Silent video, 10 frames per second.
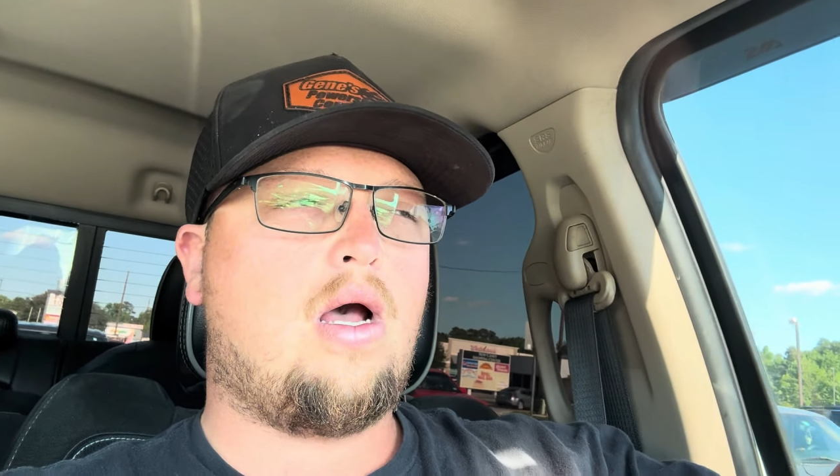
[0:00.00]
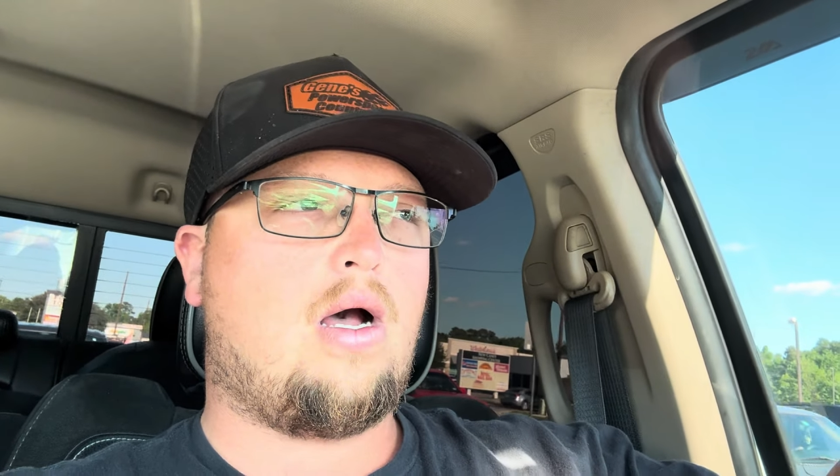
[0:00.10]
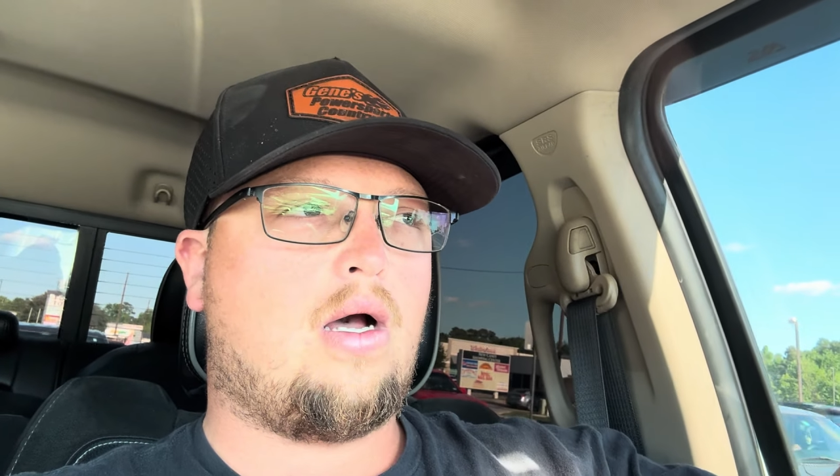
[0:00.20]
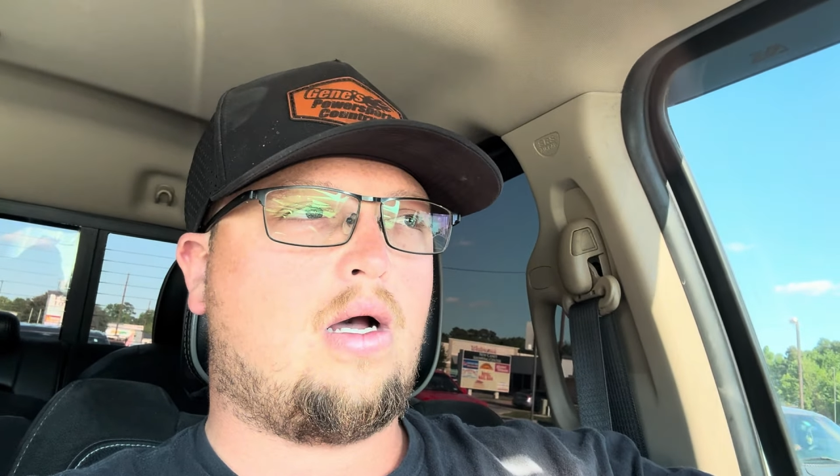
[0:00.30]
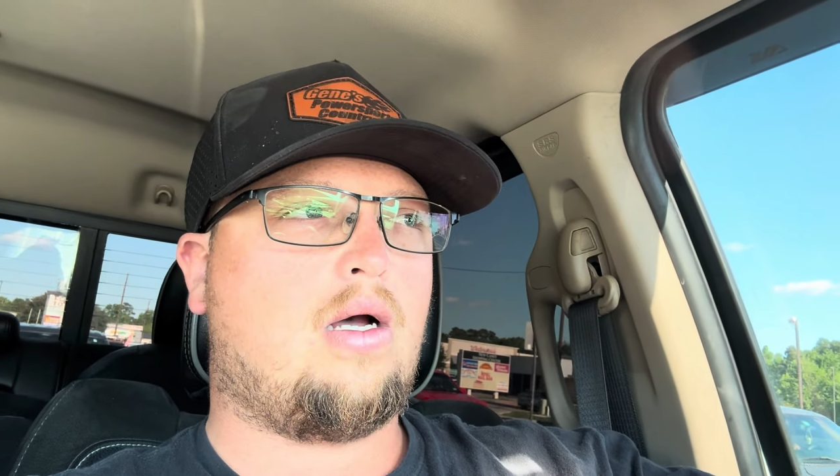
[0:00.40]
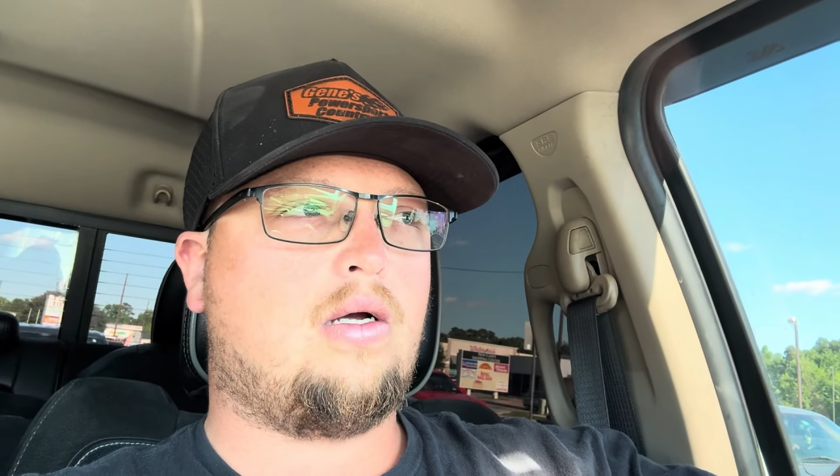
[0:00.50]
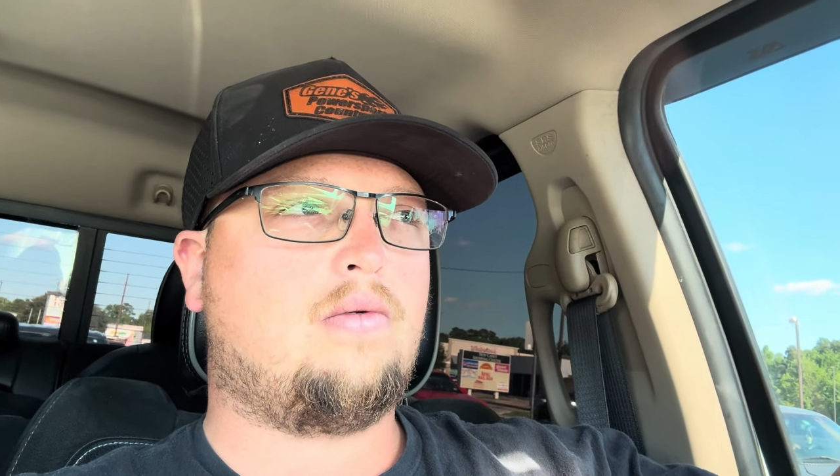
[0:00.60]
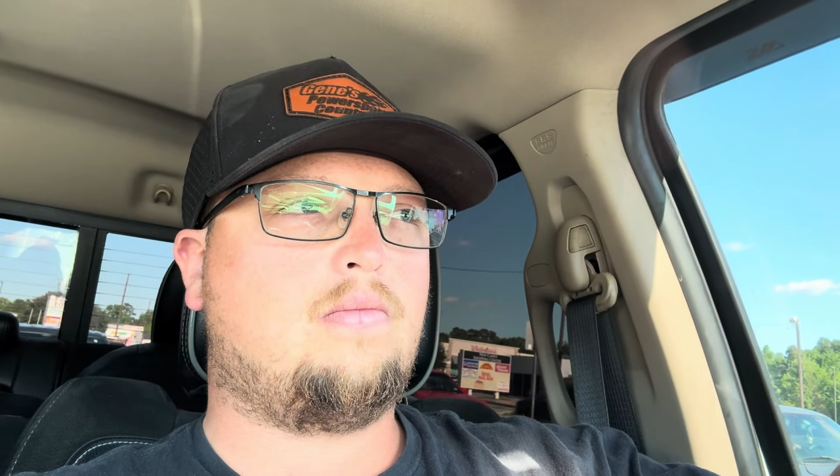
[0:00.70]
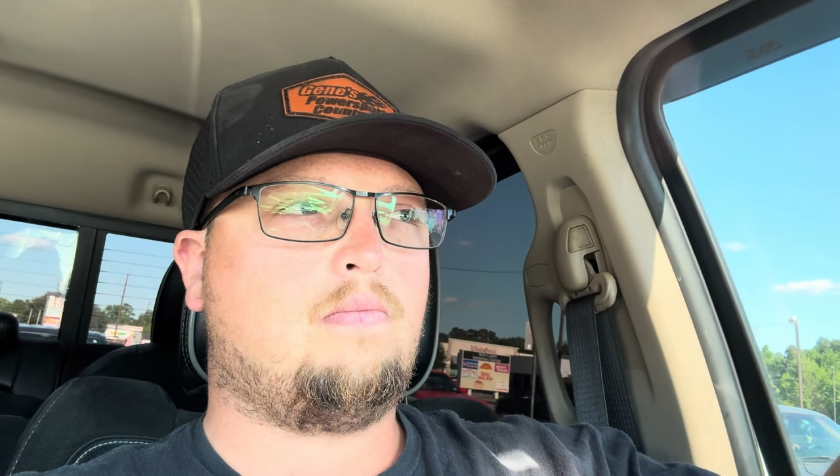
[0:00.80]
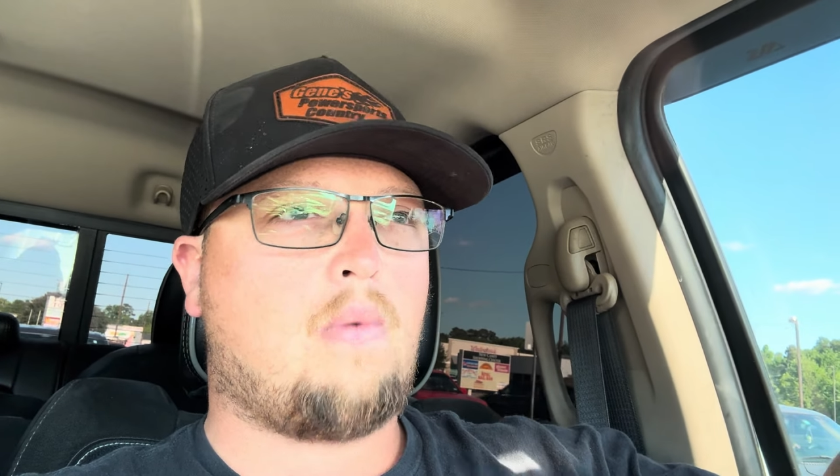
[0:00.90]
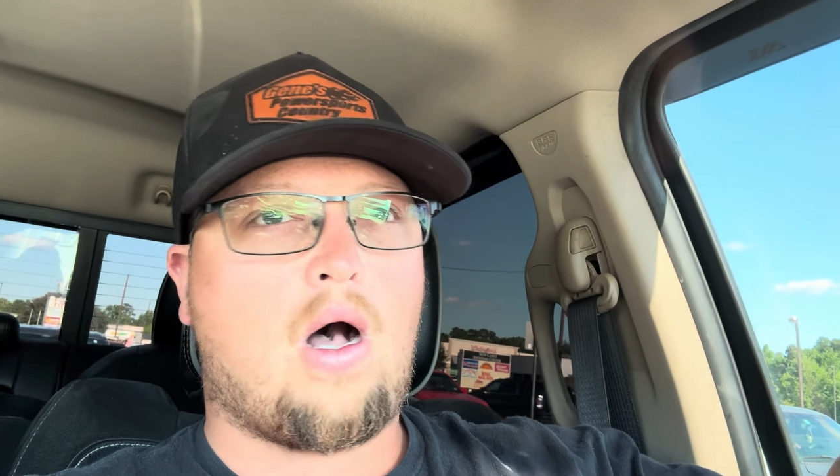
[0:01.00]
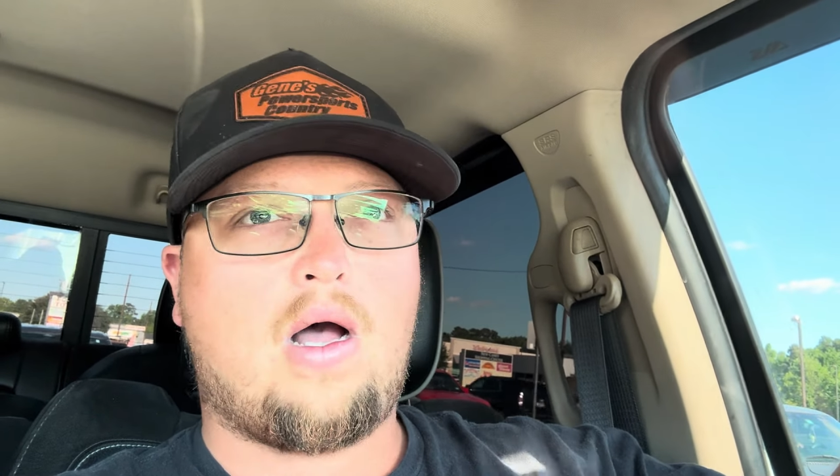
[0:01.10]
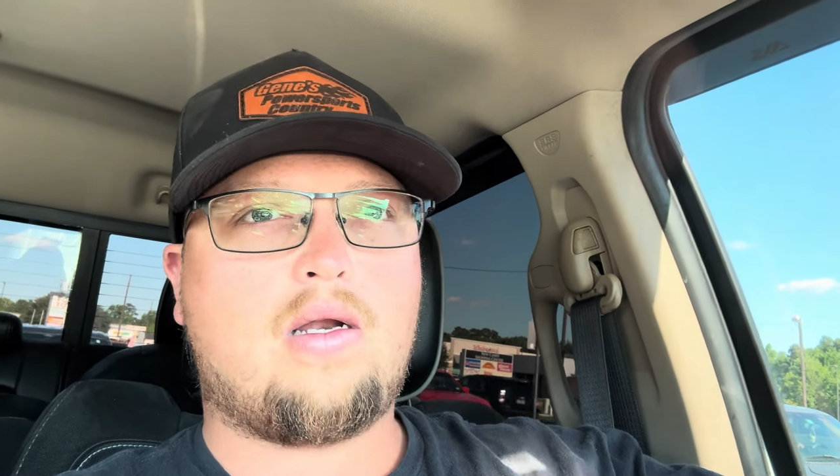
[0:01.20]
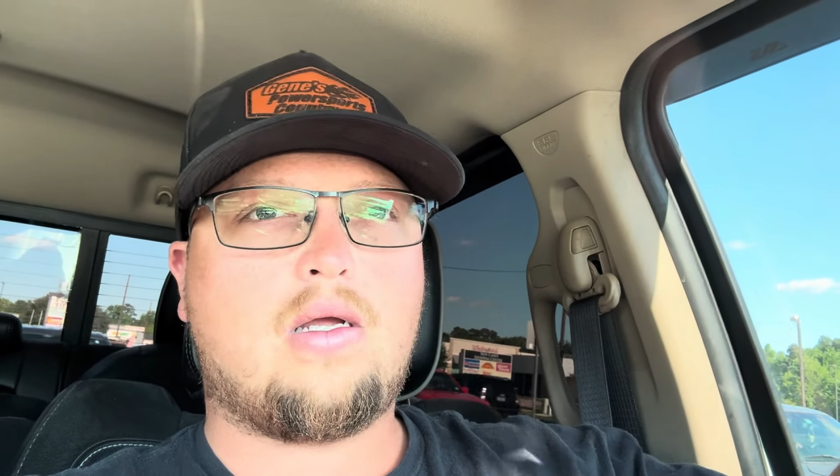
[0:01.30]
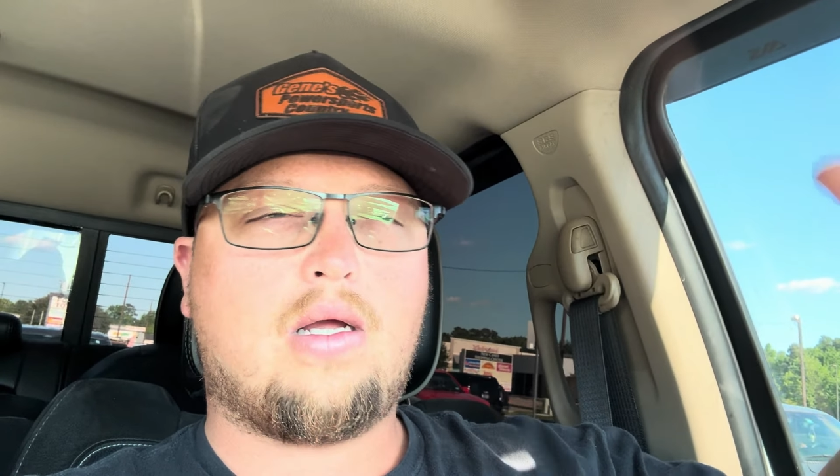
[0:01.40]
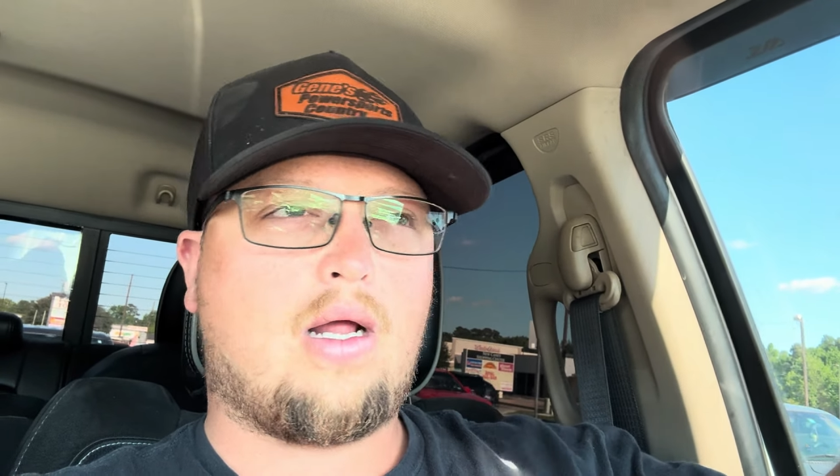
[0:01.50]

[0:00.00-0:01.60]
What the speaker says: mod.